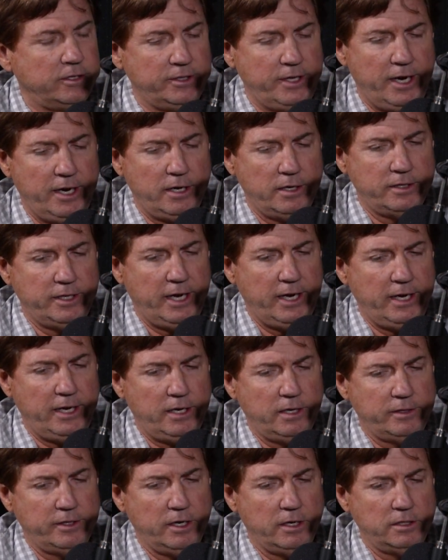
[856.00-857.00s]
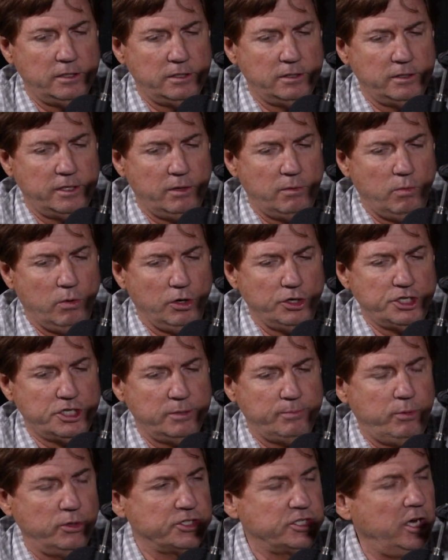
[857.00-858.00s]
Their
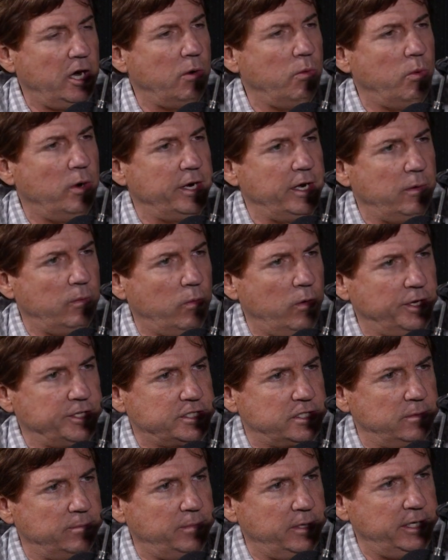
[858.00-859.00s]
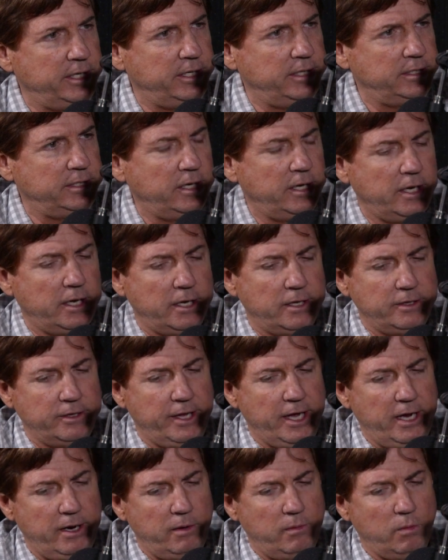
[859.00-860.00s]
worship was not what it once had been.
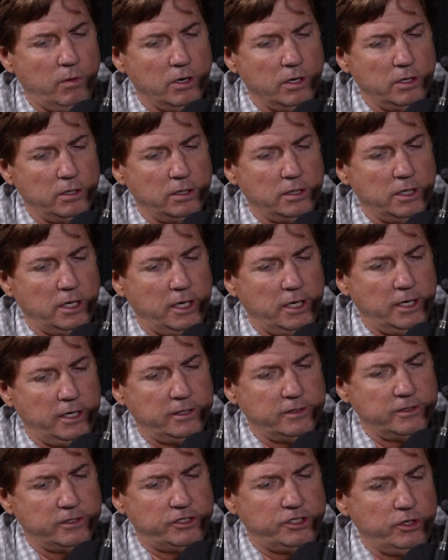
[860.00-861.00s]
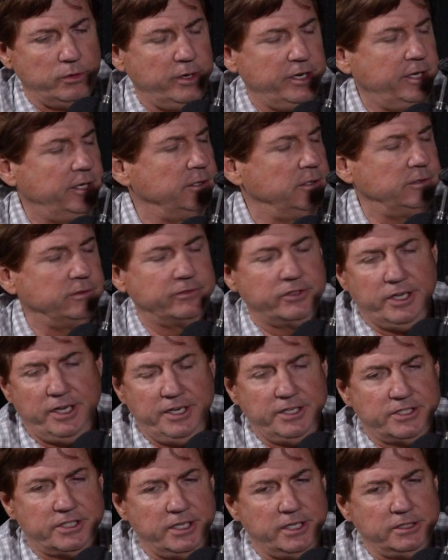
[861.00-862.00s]
They were doing
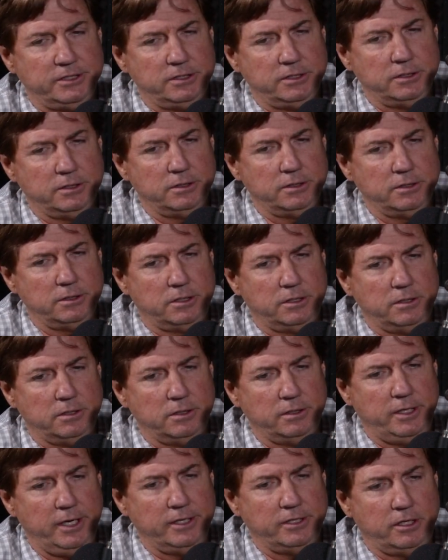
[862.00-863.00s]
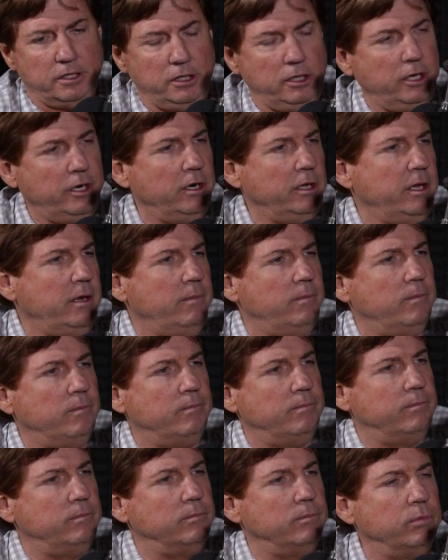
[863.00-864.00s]
things that clearly
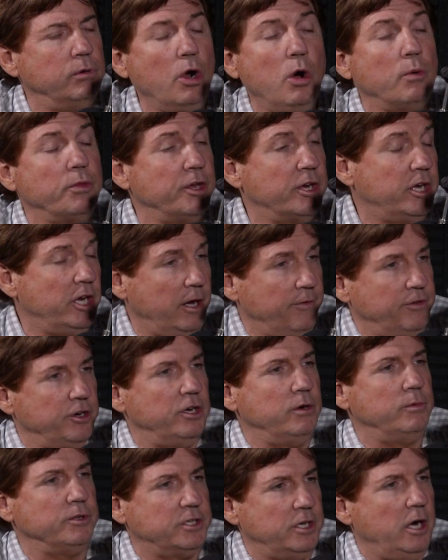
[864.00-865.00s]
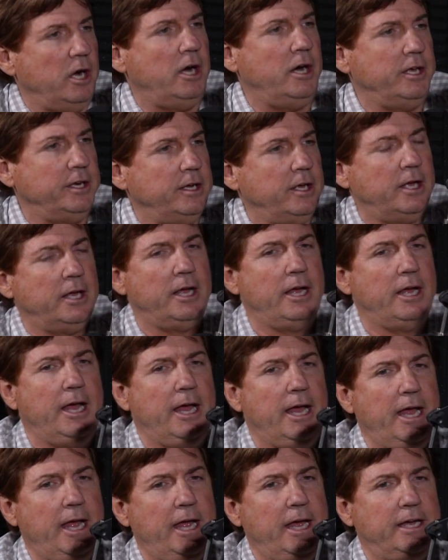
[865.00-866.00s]
broke the covenant with God.
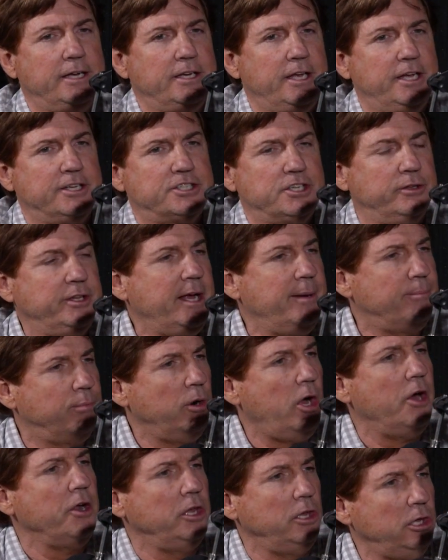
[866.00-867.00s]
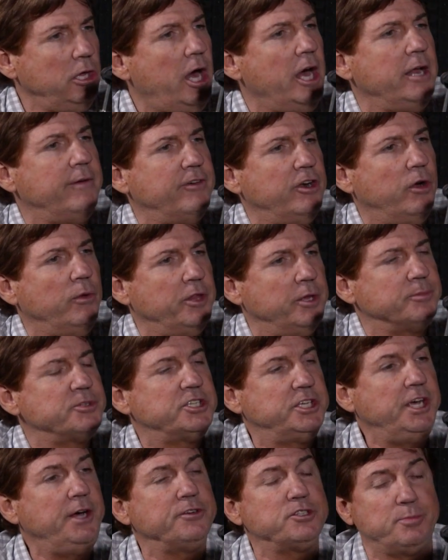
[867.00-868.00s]
And so they brought a lot of it on
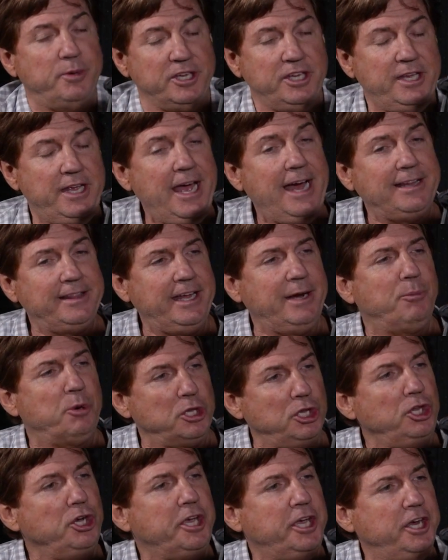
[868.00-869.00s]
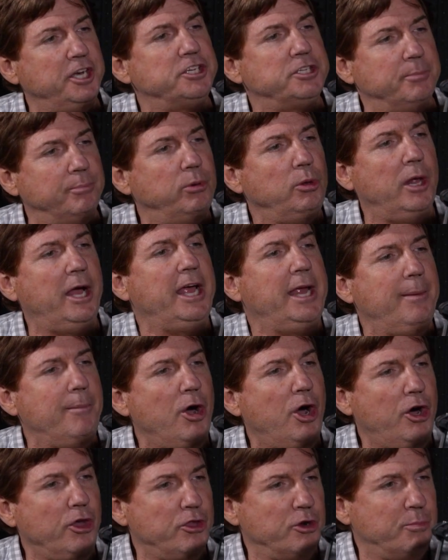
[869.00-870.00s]
themselves, but yet they were looking to blame
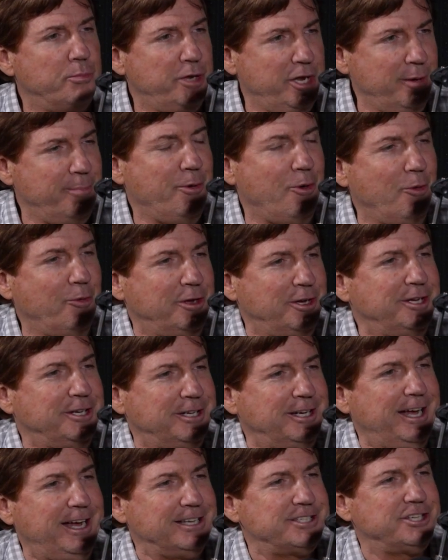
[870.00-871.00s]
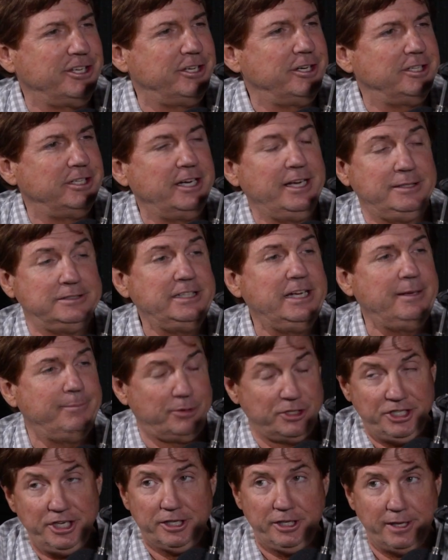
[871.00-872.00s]
other people. Yeah. And so they're in
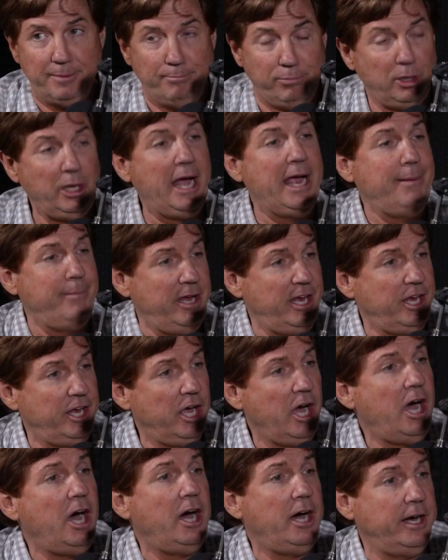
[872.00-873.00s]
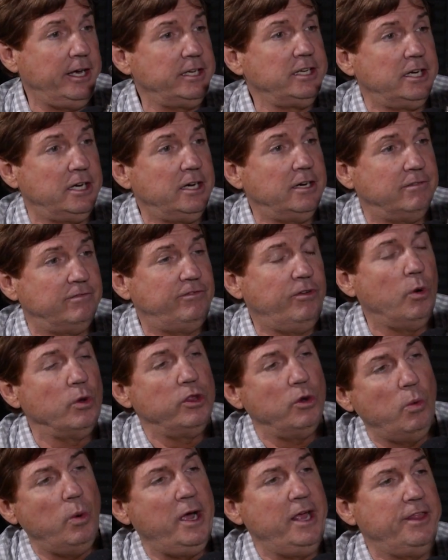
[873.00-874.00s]
particularly blaming God for
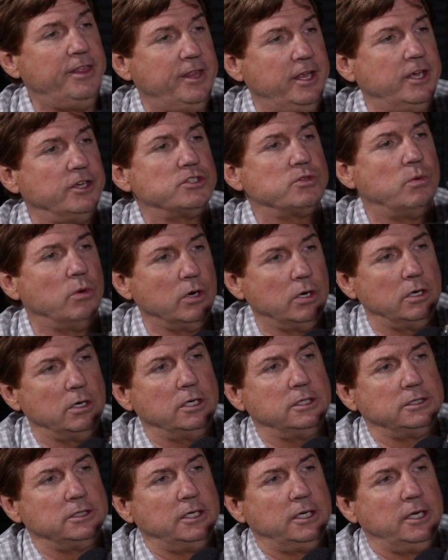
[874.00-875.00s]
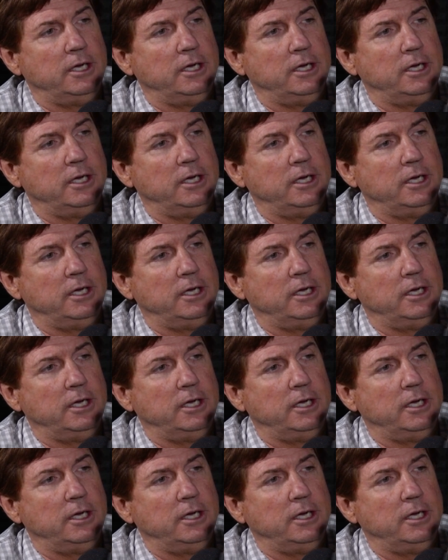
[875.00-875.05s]
the way things were.